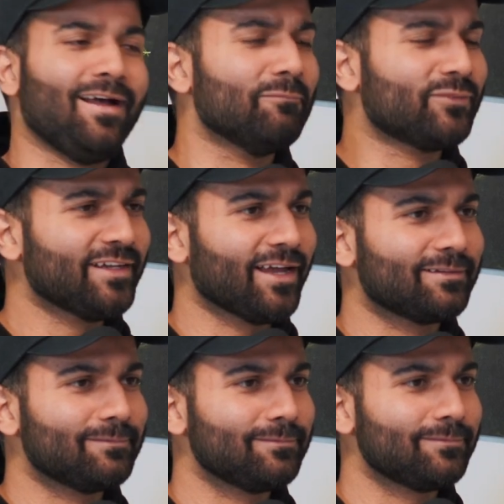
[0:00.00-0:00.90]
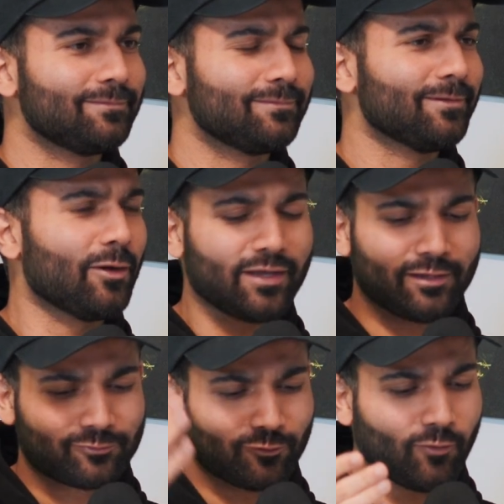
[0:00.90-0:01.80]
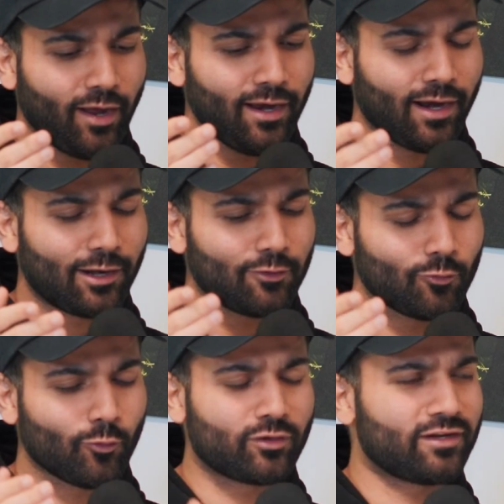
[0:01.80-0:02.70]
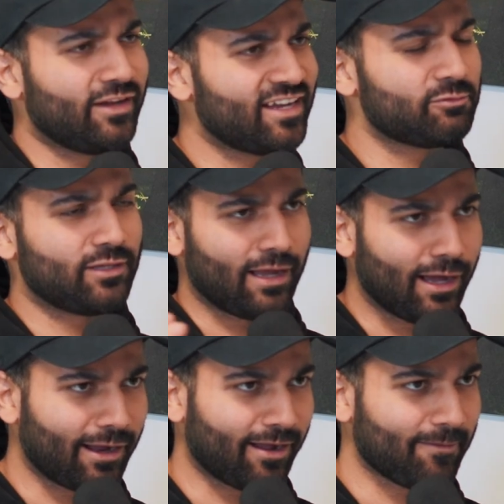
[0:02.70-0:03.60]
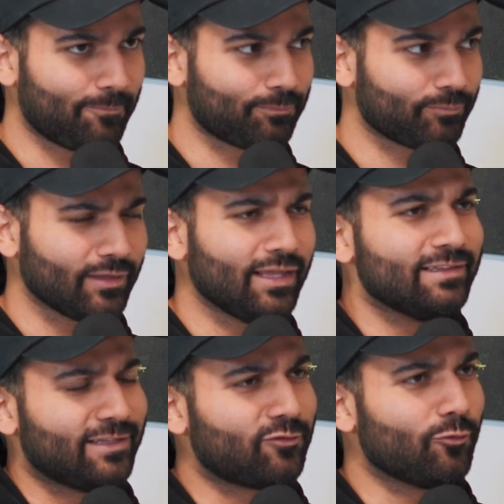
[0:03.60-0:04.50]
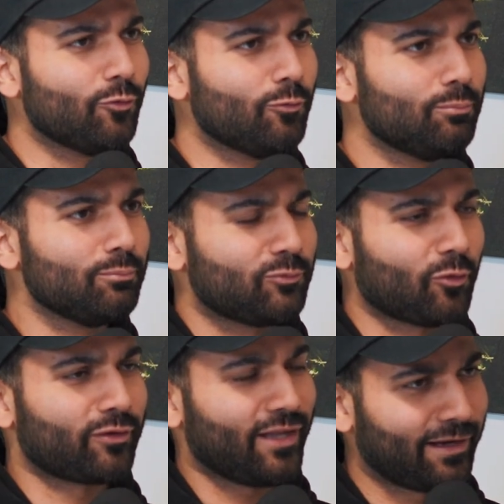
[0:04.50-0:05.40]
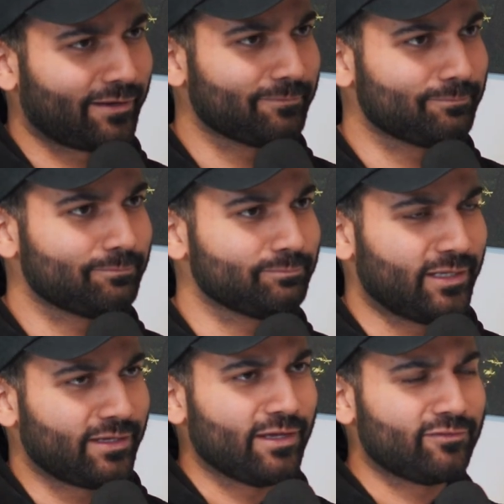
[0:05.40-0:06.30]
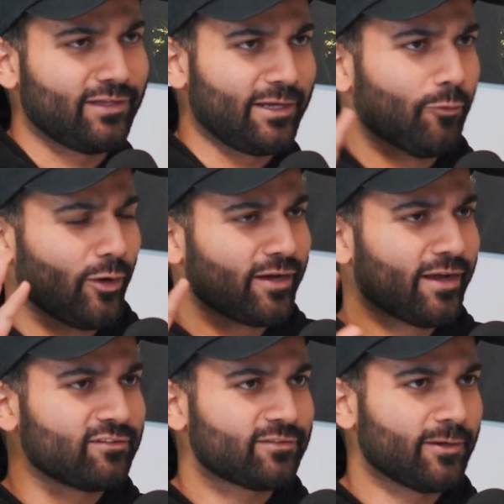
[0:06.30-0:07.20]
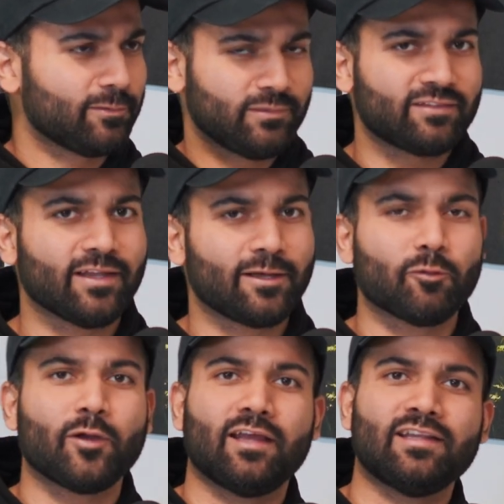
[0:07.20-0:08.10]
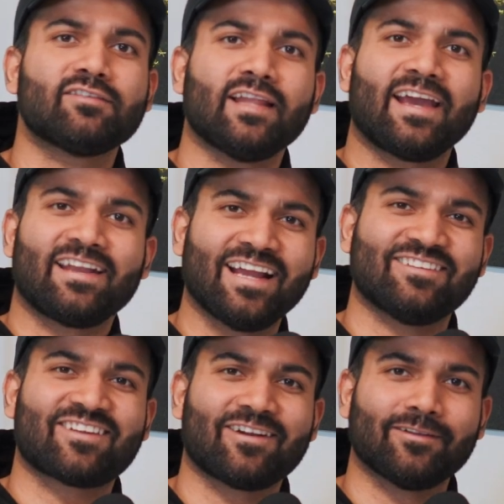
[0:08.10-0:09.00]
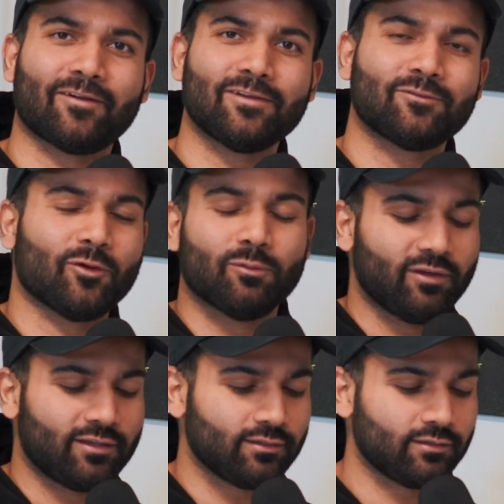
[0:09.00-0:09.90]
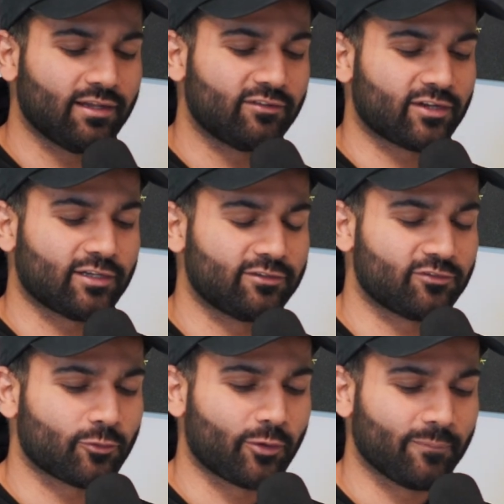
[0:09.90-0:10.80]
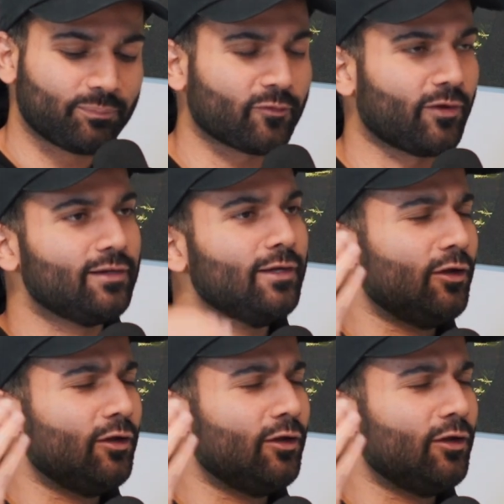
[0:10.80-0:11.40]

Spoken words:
I'm thinking, okay, so why are you on a date with a guy that you don't like? That is like going against that's like, okay, that's like a nice girl, right? So, but there's another story, right?